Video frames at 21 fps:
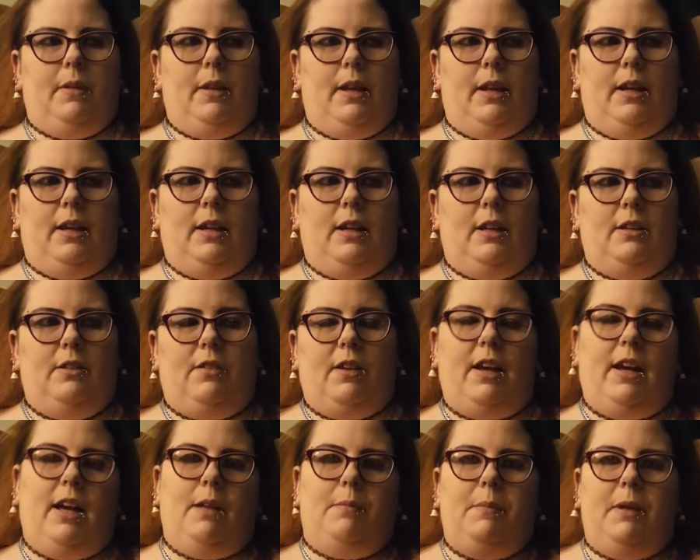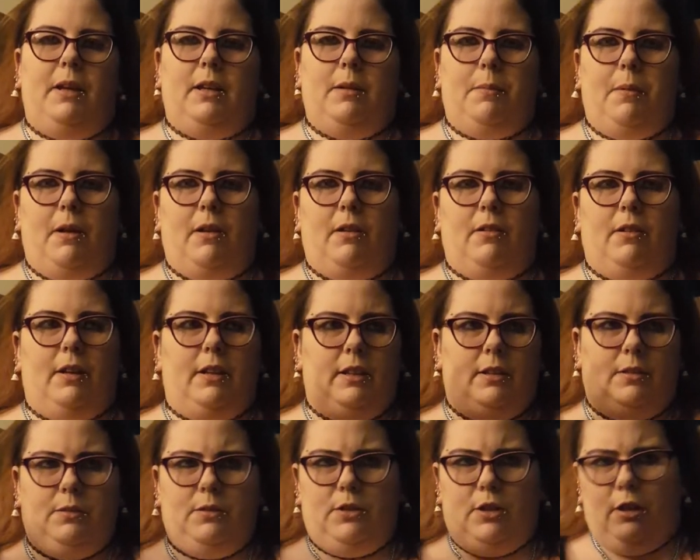and if I had makeup on already,
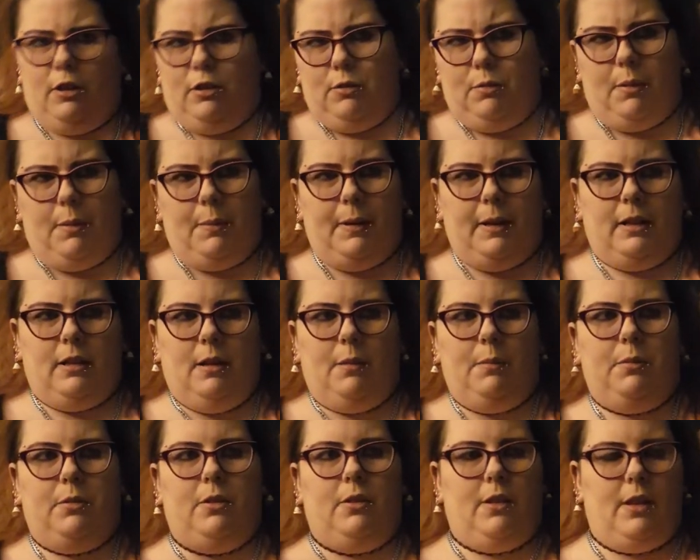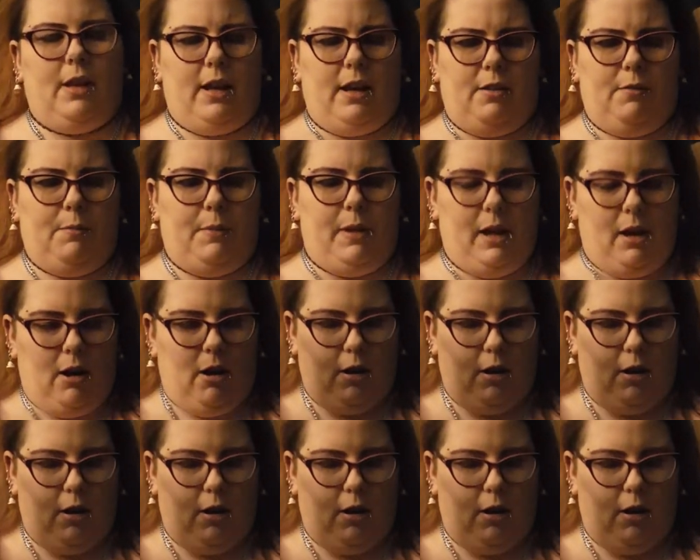I'm change my makeup so that I have my